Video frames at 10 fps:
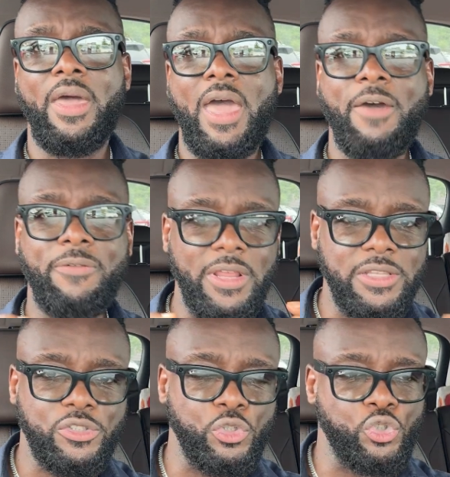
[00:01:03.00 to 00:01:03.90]

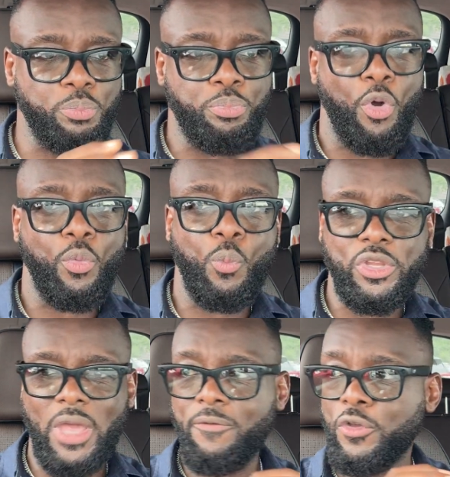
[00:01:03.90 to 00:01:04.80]
evidence to support
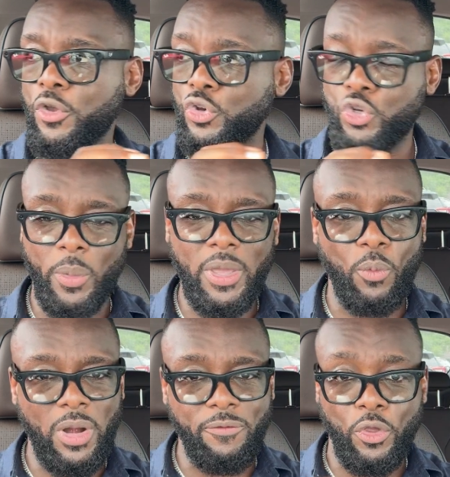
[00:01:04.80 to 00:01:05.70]
whatever you're doing,
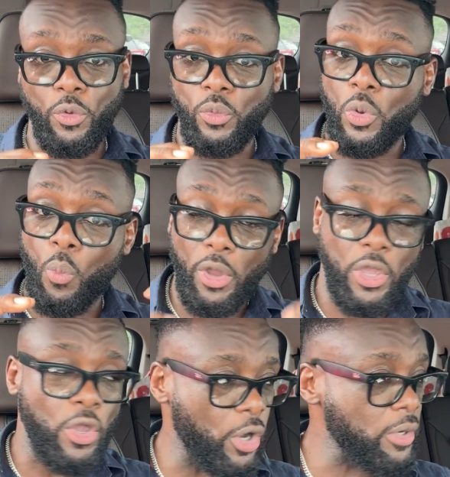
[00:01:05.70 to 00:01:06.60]
whatever you're
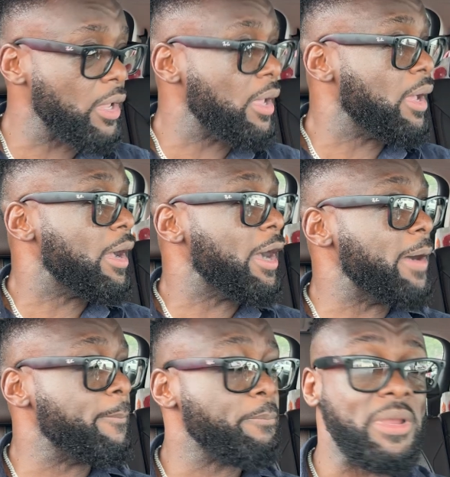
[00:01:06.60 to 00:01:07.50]
working
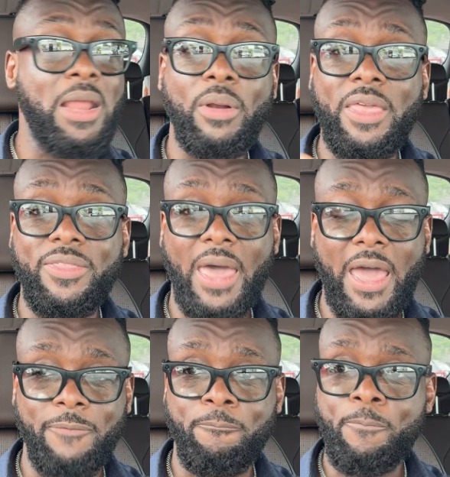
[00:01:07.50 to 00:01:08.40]
on. But not only
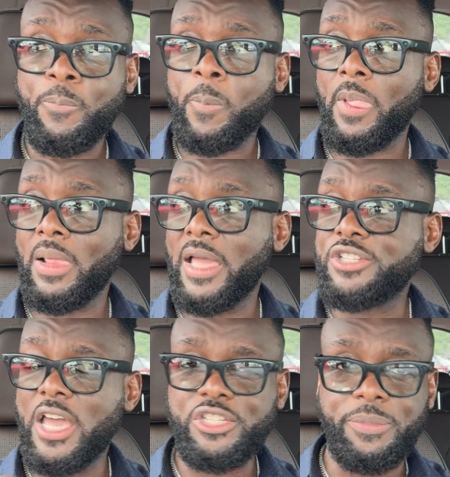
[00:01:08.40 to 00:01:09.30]
that, like
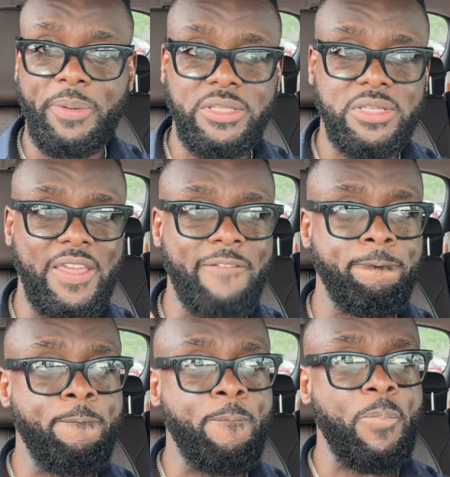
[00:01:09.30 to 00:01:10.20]
ChatGPT,
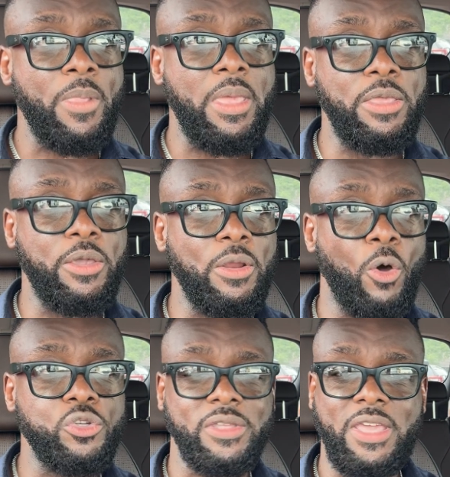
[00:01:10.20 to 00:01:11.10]
you can
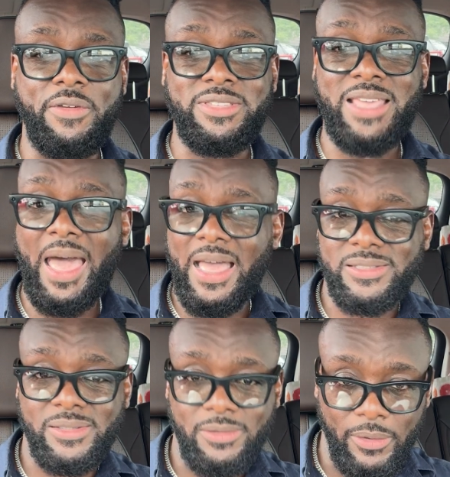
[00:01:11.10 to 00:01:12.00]
also give it
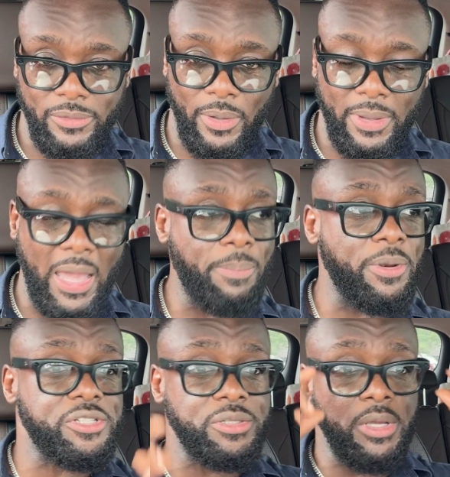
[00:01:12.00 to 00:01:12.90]
tasks to
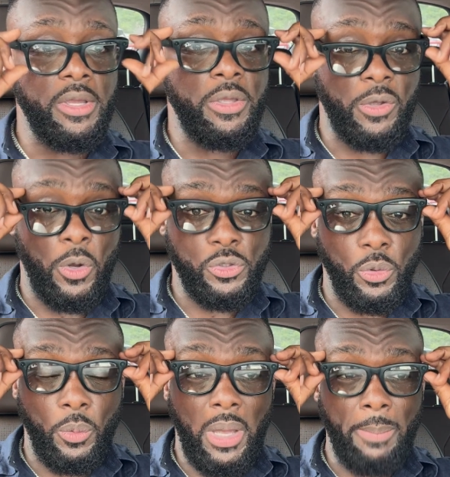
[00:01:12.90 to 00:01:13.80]
accomplish. You can
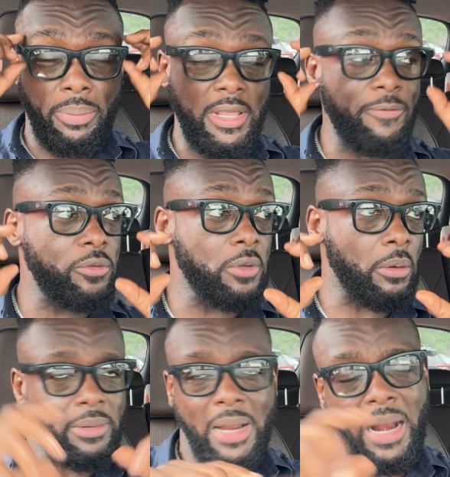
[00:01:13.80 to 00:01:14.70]
also,
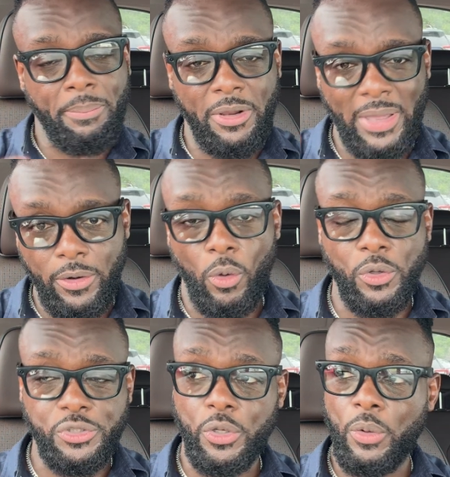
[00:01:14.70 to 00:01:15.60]
I know
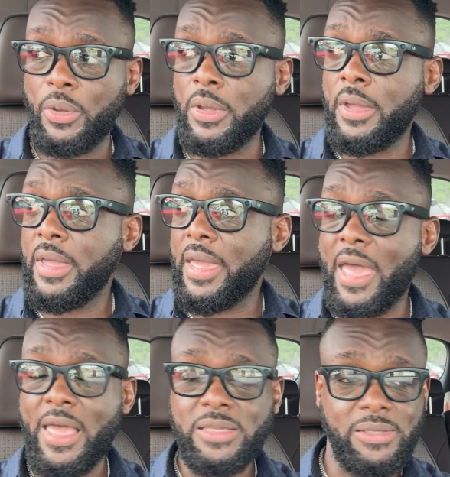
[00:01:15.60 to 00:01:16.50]
also it
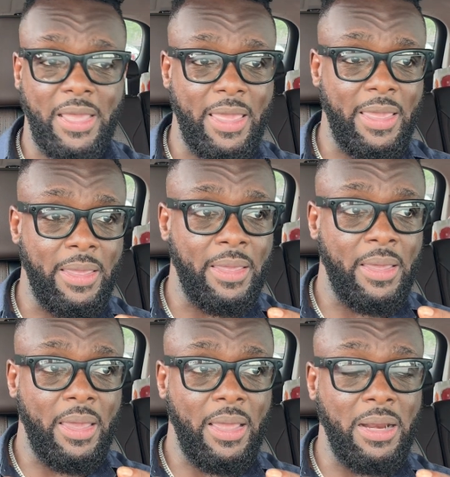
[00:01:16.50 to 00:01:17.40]
has an
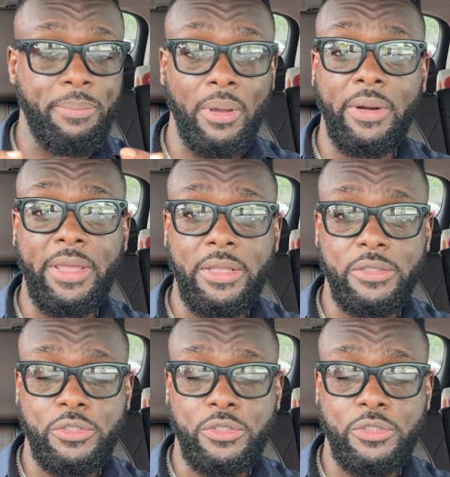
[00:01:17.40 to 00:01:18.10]
ability